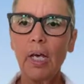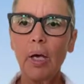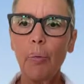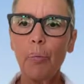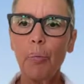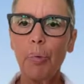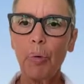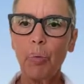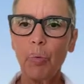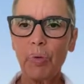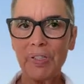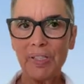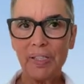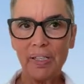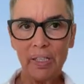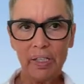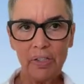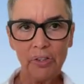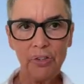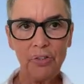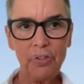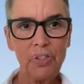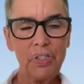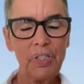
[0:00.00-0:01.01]
But what's
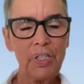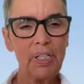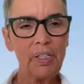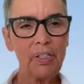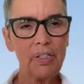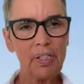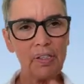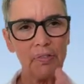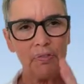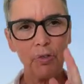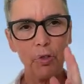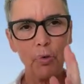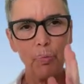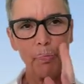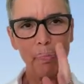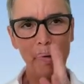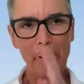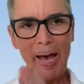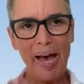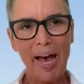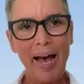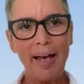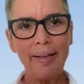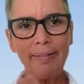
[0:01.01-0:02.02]
interesting is if you
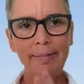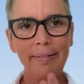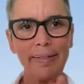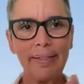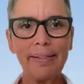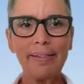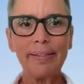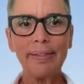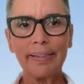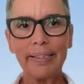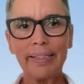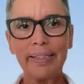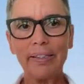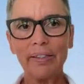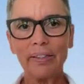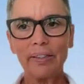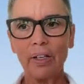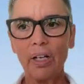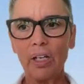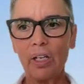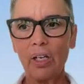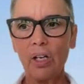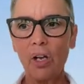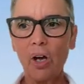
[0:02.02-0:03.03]
path this leader
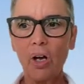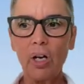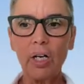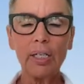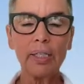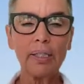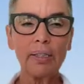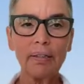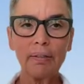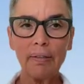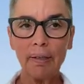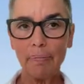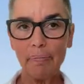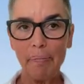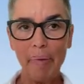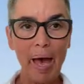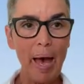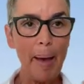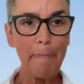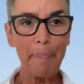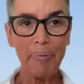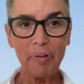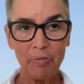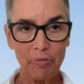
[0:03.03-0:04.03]
along the
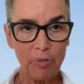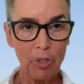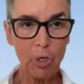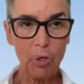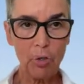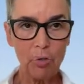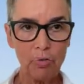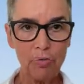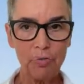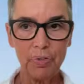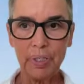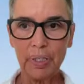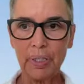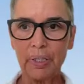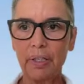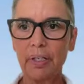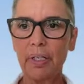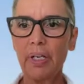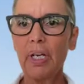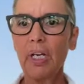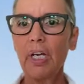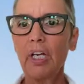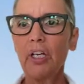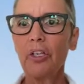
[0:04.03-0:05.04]
map of COVID,
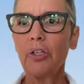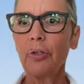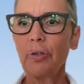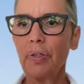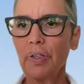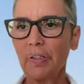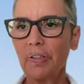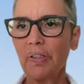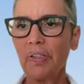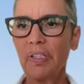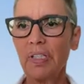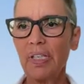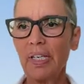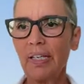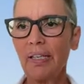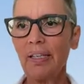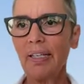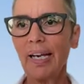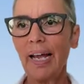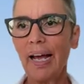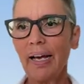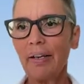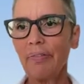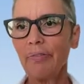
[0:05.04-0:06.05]
you can see
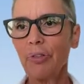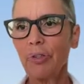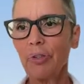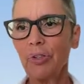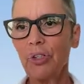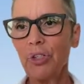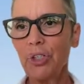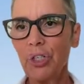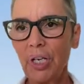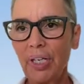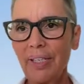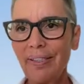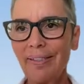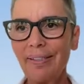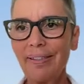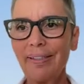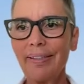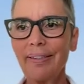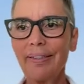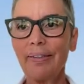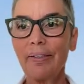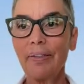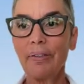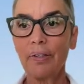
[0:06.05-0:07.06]
that after just
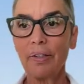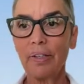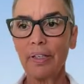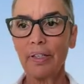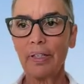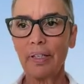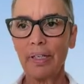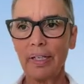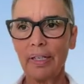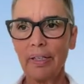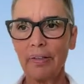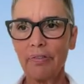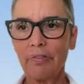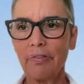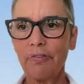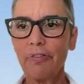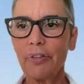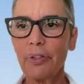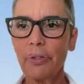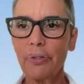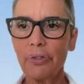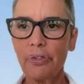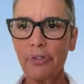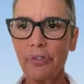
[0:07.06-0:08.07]
the
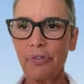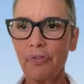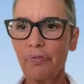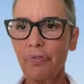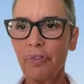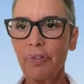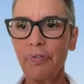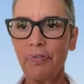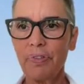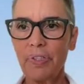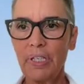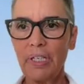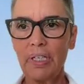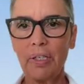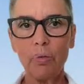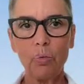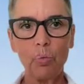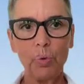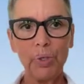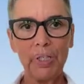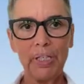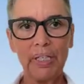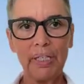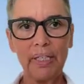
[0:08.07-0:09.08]
first 15
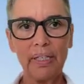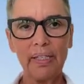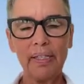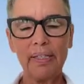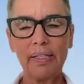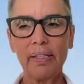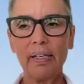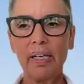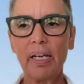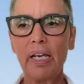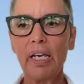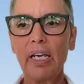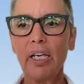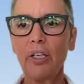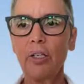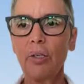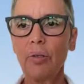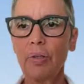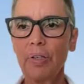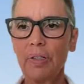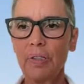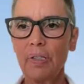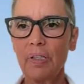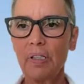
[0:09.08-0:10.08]
weeks, you
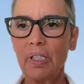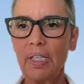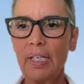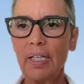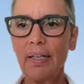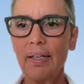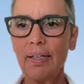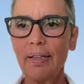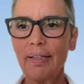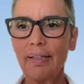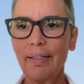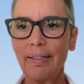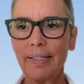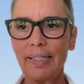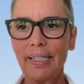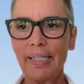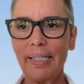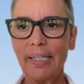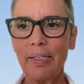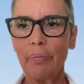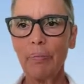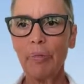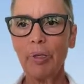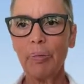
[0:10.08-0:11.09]
can see that the
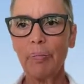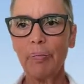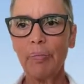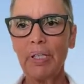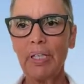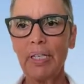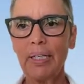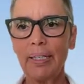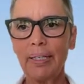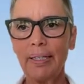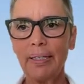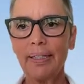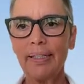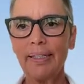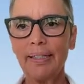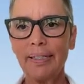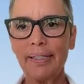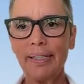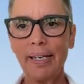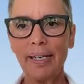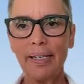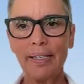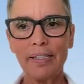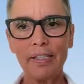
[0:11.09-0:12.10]
team immediately
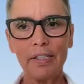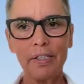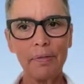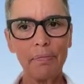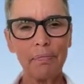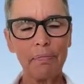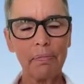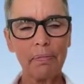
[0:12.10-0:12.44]
says,